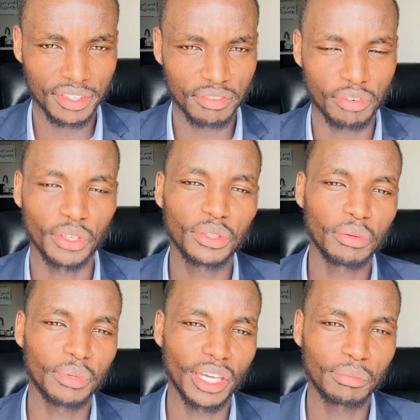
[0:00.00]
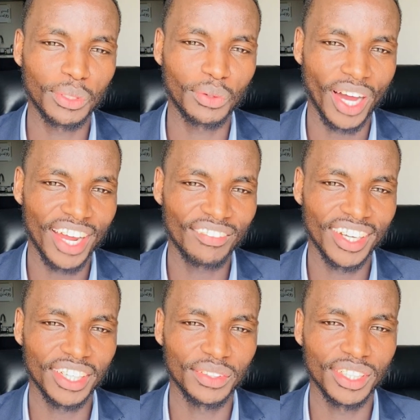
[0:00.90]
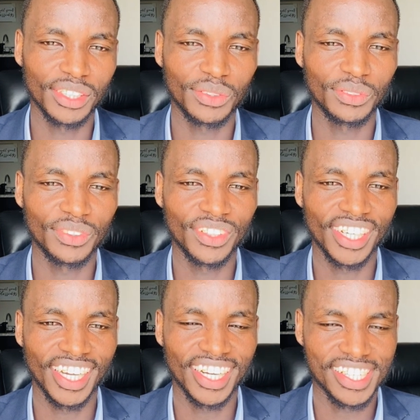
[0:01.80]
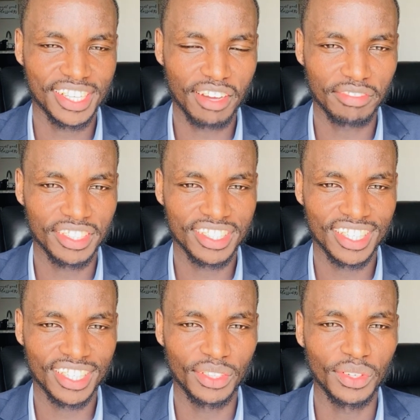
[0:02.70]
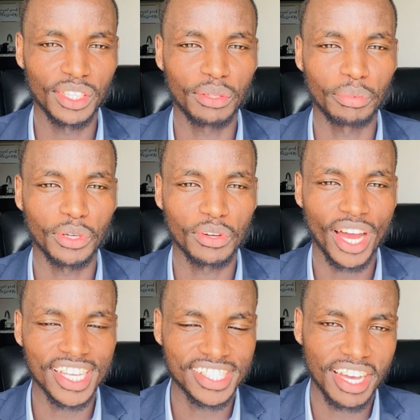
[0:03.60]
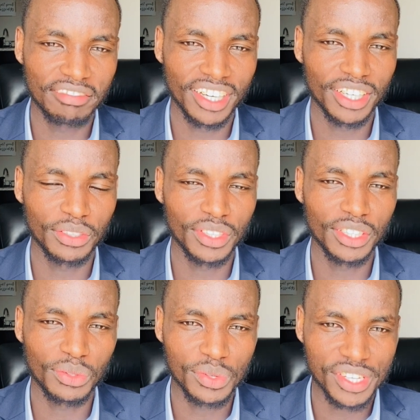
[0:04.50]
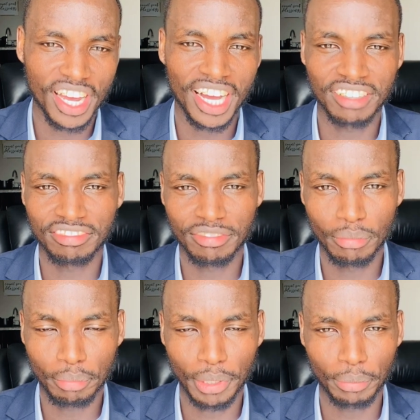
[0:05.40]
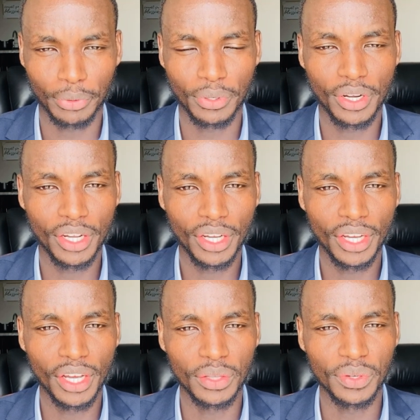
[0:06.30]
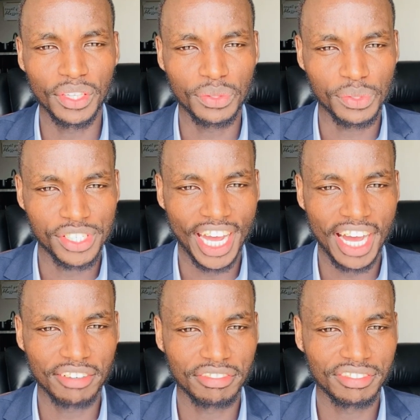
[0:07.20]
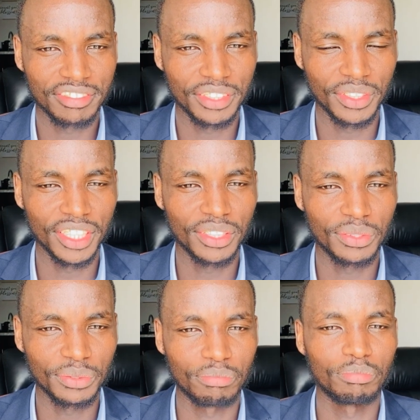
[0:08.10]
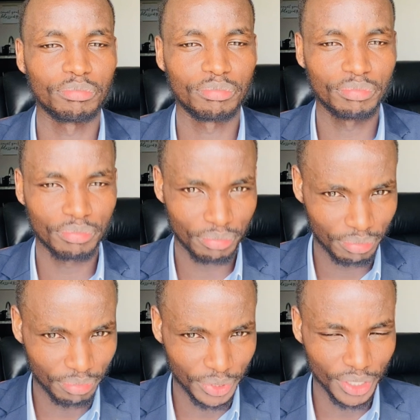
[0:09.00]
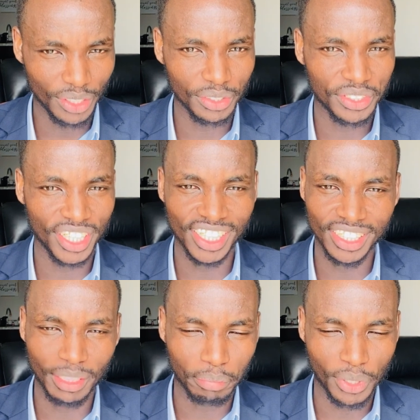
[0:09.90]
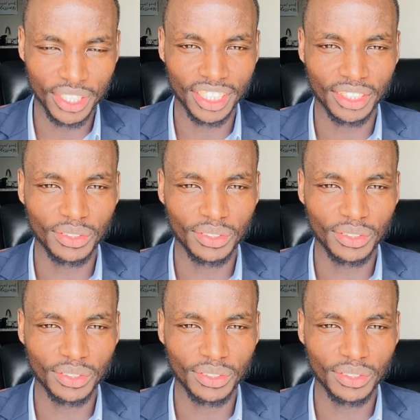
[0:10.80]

For you to be able to earn money, you need to get a service. You need to be a servant. You need to serve people. You need to serve. You need to, you know, sell a product.